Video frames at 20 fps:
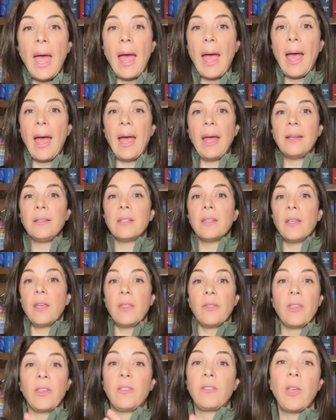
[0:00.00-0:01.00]
And
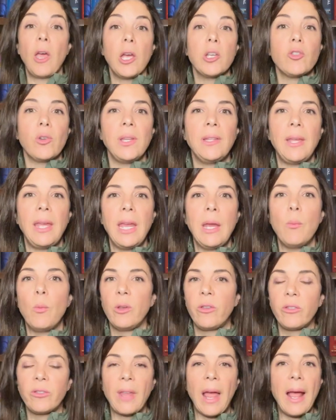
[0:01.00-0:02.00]
the surgery team
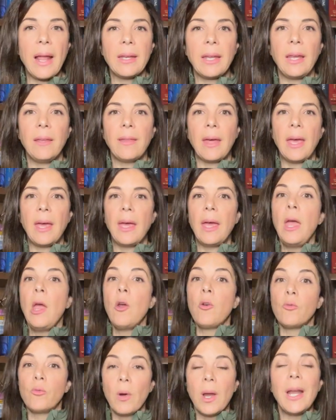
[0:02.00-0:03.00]
was standing there
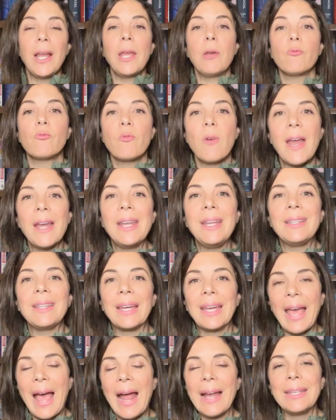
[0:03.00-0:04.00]
really ready
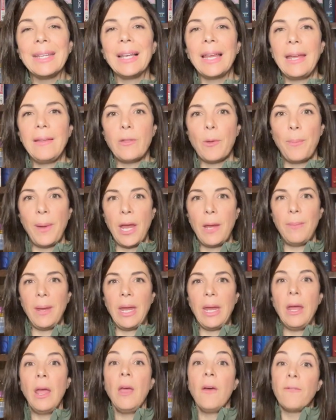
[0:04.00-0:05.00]
to cannulate the
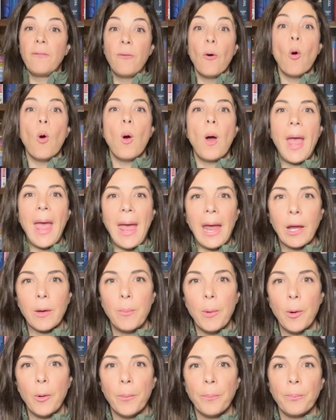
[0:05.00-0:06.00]
baby for
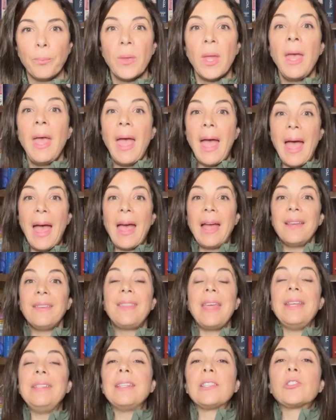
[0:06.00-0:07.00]
ECMO.
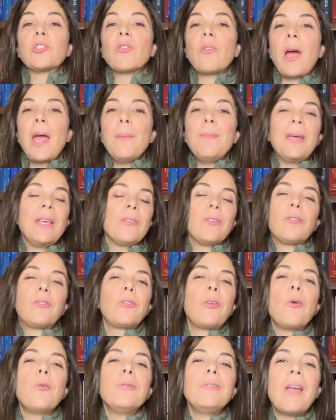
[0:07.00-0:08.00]
And they describe it
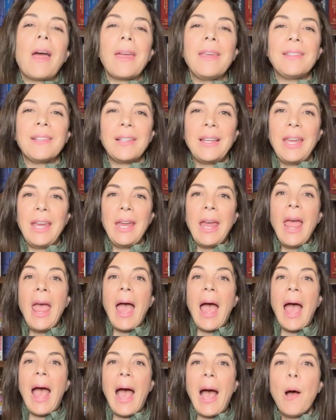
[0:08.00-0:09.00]
so nicely
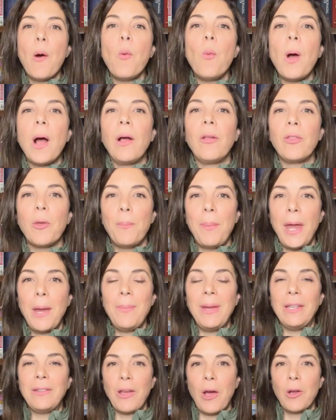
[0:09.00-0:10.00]
how well the
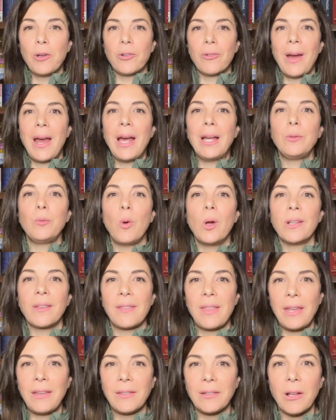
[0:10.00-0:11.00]
baby turned around
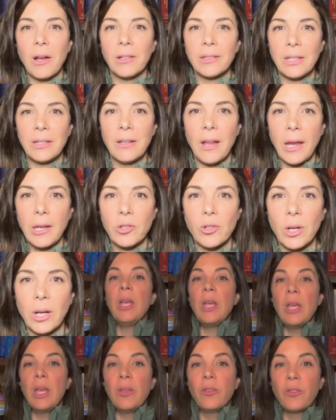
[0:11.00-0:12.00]
once they started
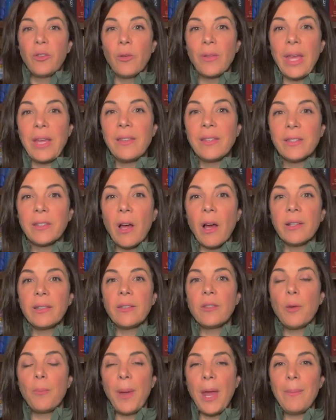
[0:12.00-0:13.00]
nitric. So they
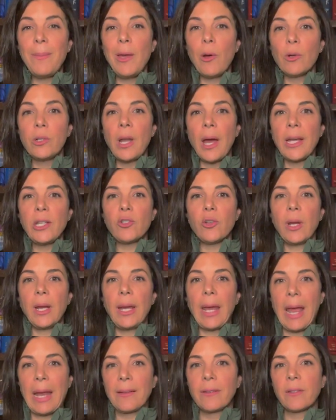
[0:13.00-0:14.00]
started the baby on
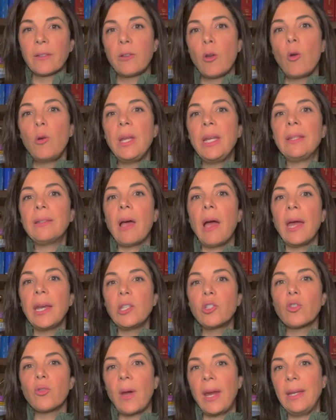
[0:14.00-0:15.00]
nitric and slowly
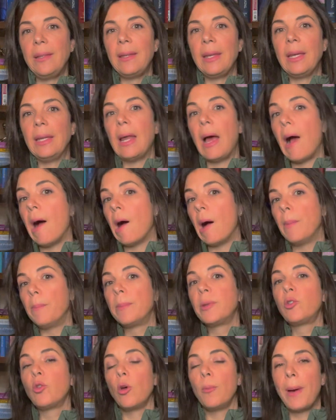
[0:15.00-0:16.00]
titrated
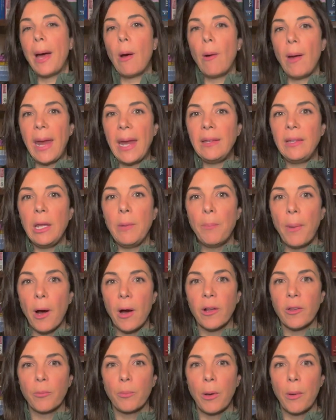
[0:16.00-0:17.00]
up to about 80
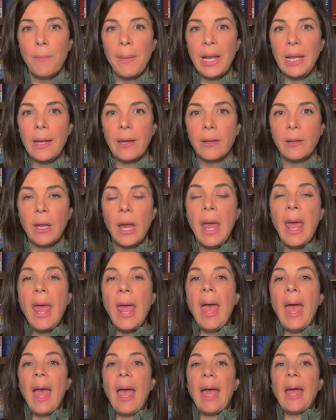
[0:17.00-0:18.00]
parts per million.
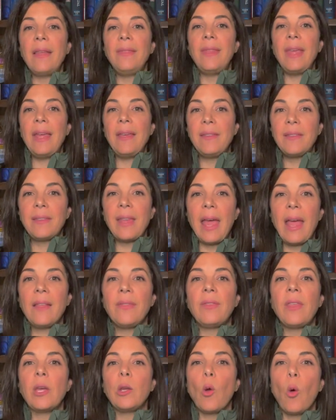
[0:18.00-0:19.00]
And they
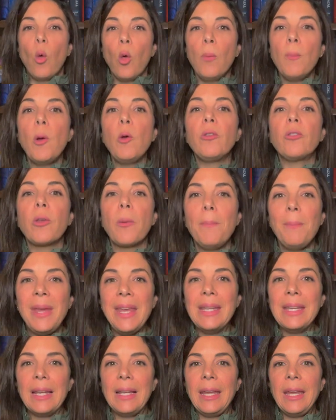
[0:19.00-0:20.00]
said that almost
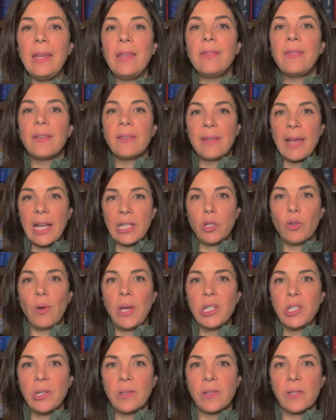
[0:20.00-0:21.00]
immediately, the
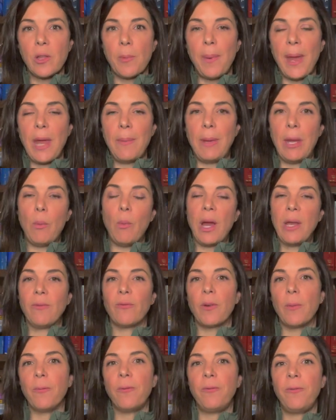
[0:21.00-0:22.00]
saturations of the baby went
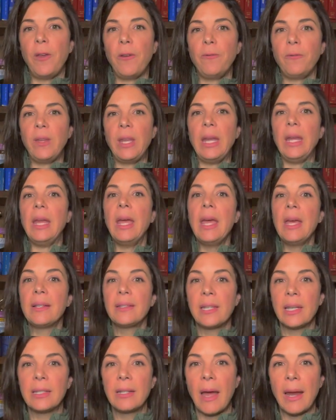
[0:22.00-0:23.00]
from 50
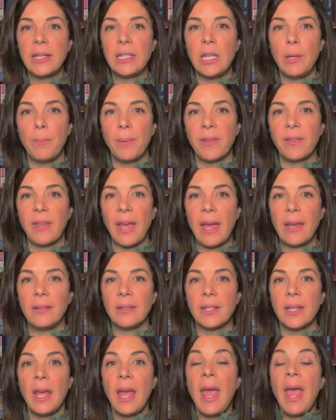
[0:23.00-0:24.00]
to
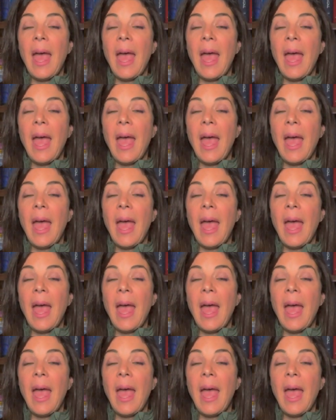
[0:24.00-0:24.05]
90%.